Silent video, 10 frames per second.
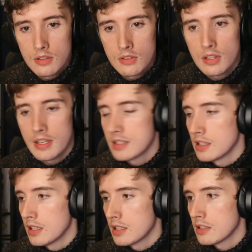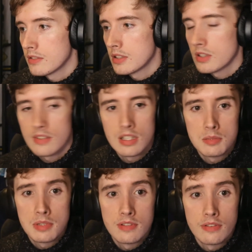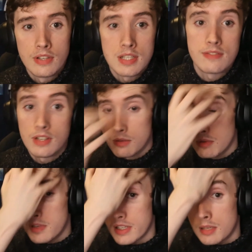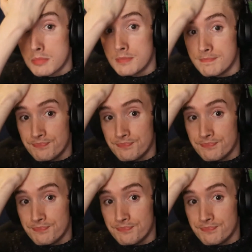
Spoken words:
Slight delay. I've had to have a little bit of a fist fight with my camera.